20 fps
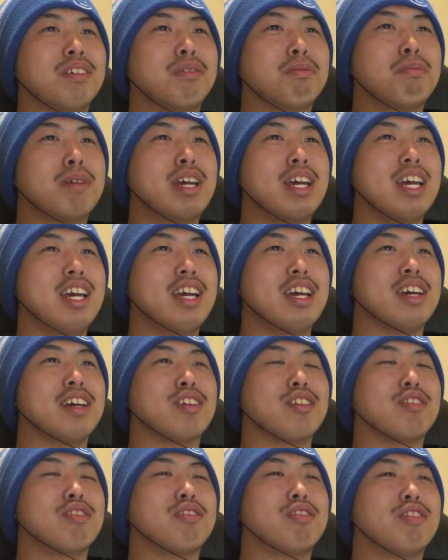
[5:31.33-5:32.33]

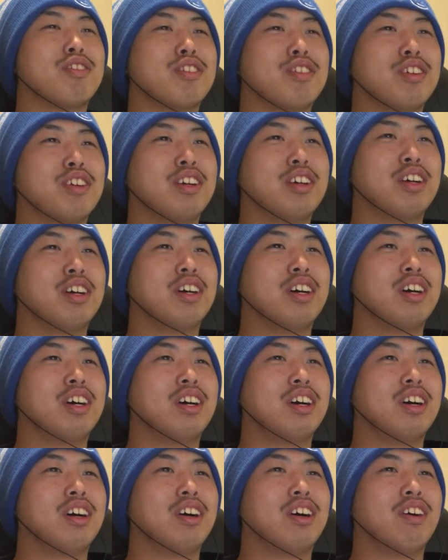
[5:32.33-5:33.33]
Man,
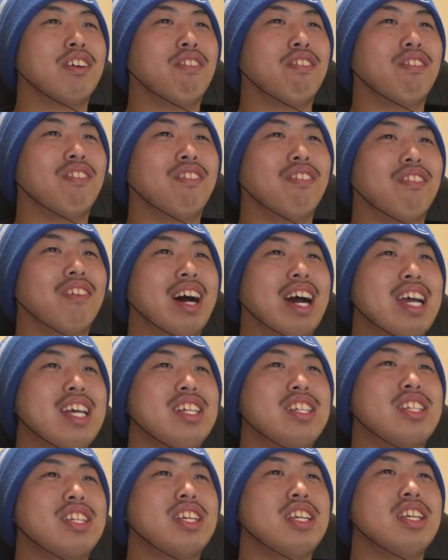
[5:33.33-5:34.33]
why
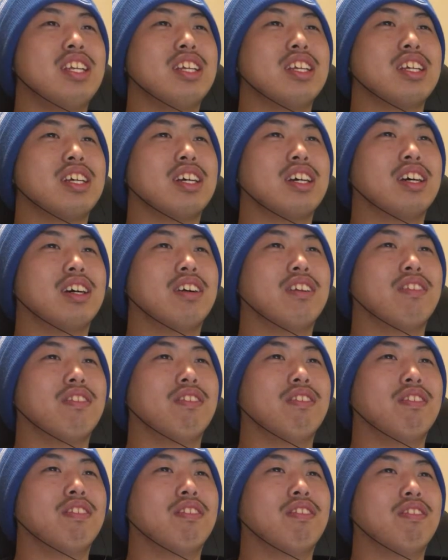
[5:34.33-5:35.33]
is what? he? I'm
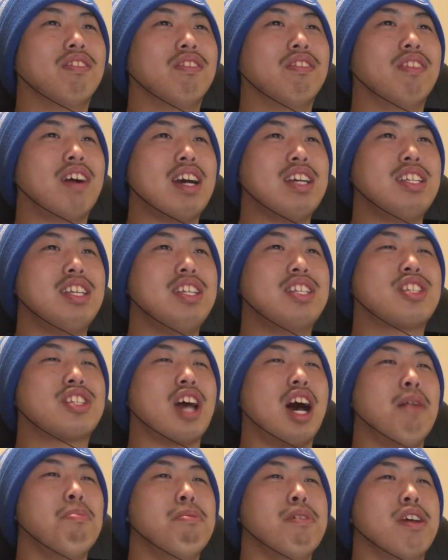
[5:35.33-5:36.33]
one of these ones. Why is he
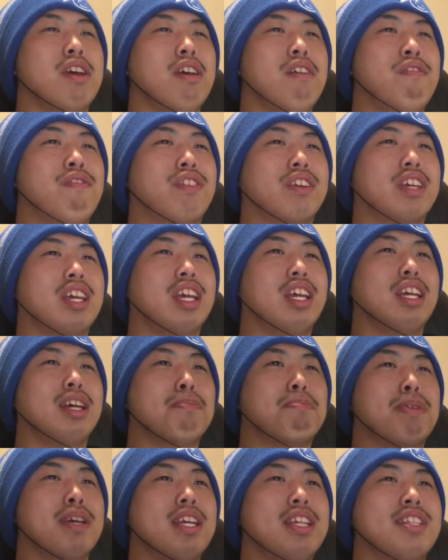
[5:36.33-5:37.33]
stopping him for getting a
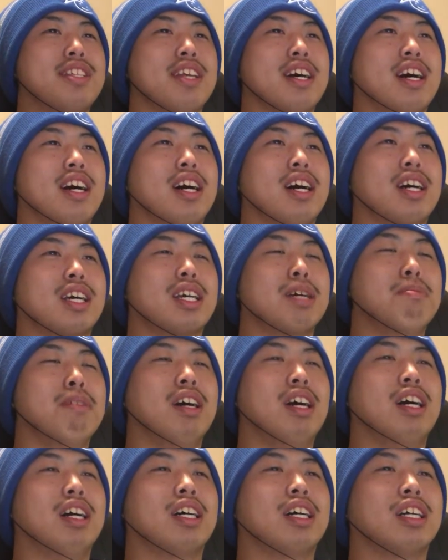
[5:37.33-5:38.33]
pizza? Come
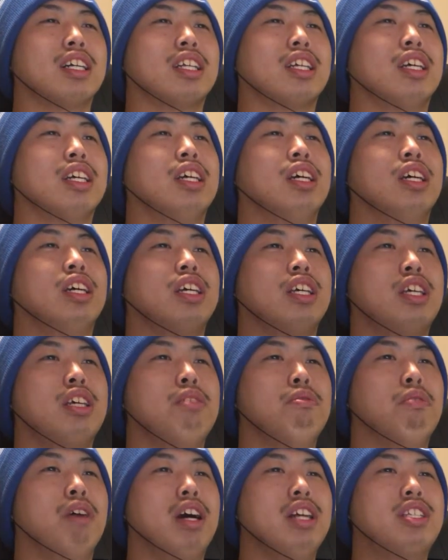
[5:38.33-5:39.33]
on, you he
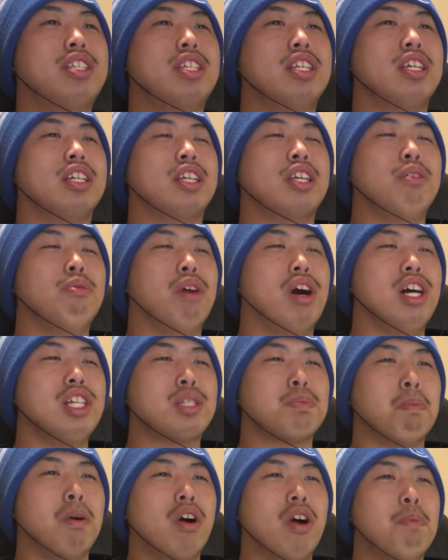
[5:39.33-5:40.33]
wants it. He
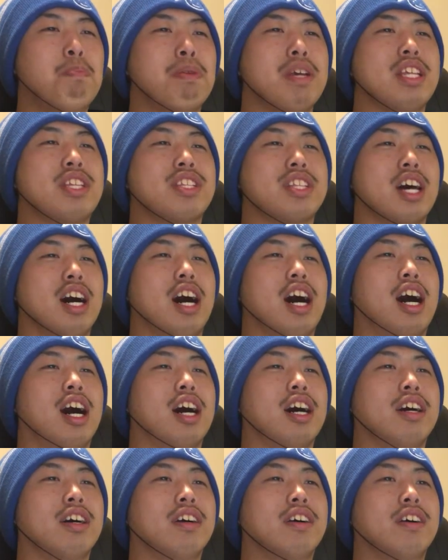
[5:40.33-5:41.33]
wants more pizza.
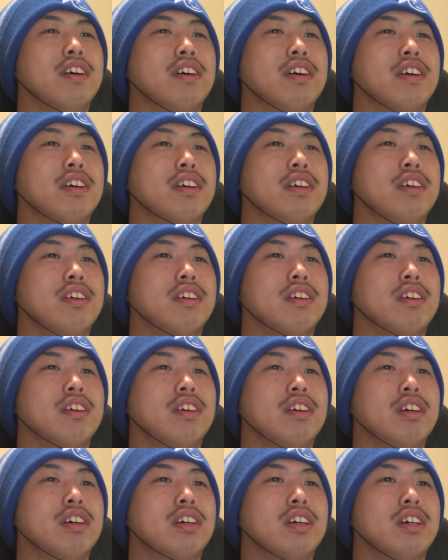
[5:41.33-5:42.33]
I'm gonna be gone.
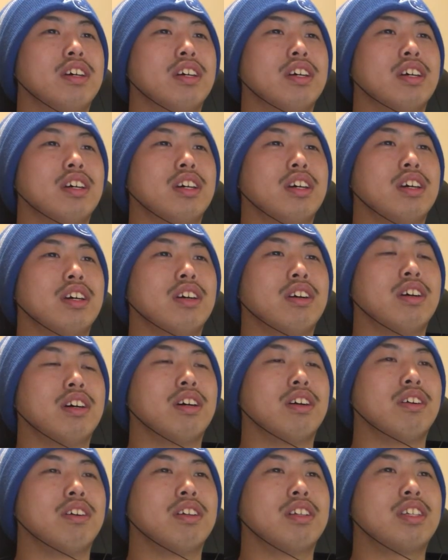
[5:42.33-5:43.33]

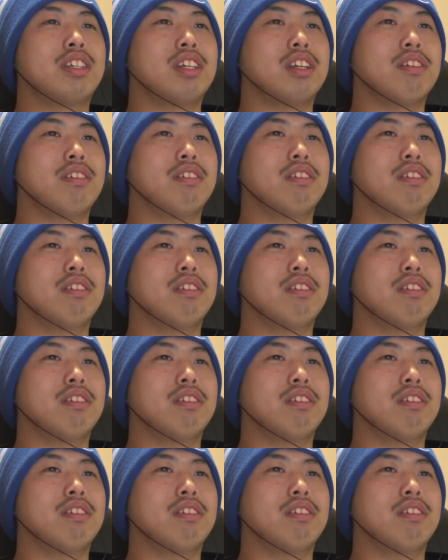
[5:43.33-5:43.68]
Then go buy D you